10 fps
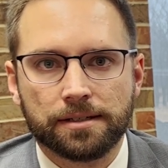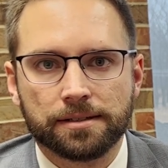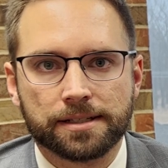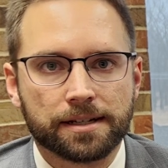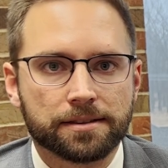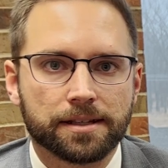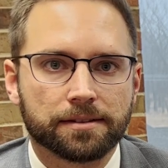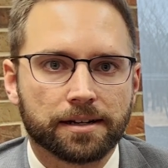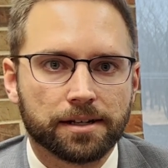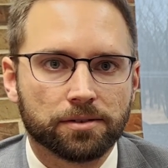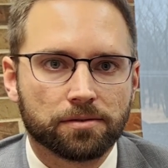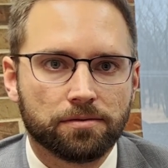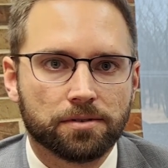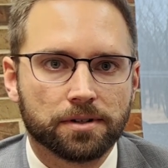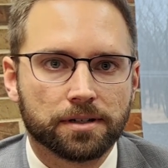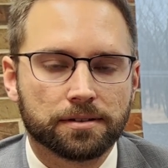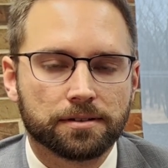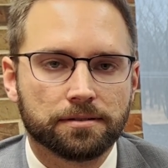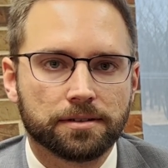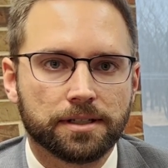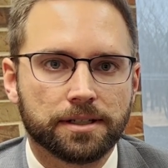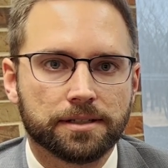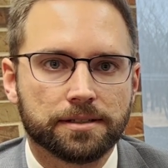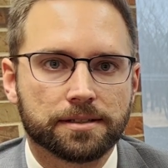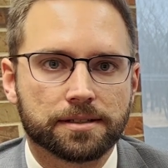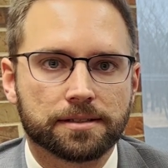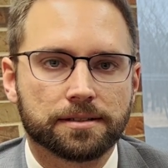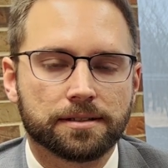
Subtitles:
Second thing that I look for is